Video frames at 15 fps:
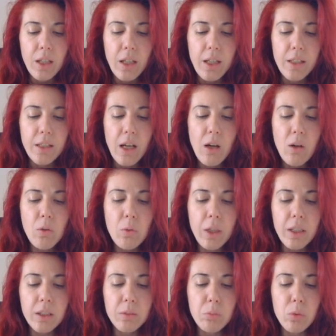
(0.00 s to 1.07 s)
And now we
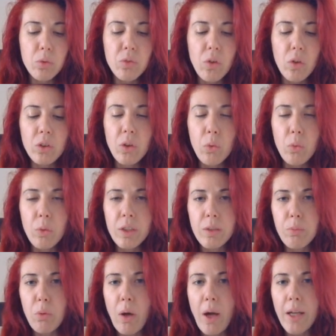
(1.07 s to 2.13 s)
can move on with
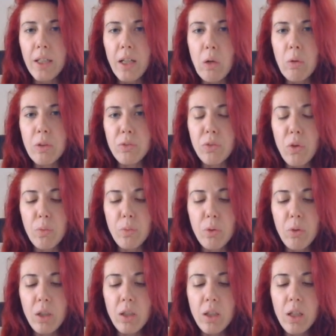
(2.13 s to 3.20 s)
applying our
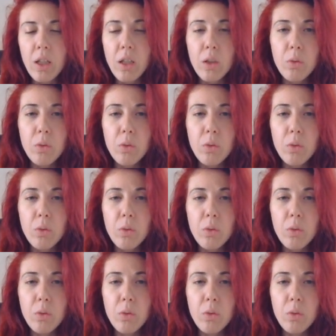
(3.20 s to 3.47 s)
formula,